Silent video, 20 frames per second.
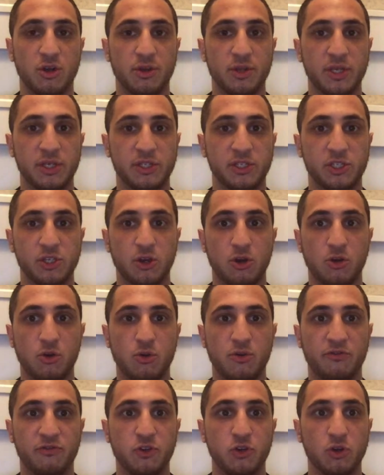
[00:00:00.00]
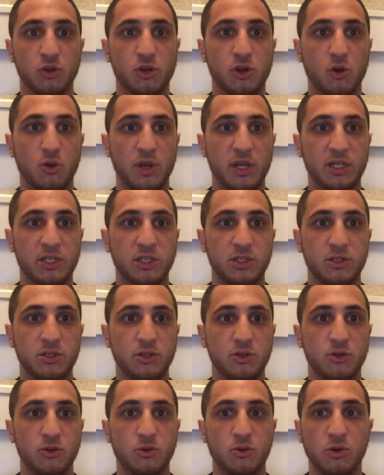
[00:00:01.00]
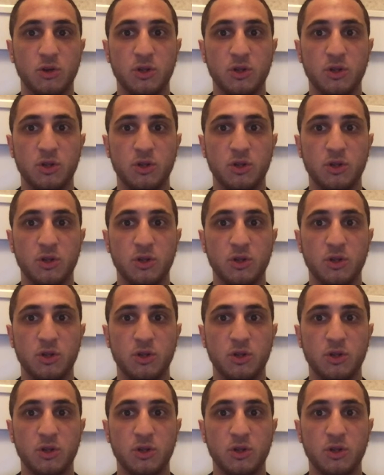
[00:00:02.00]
this. So if you're going to do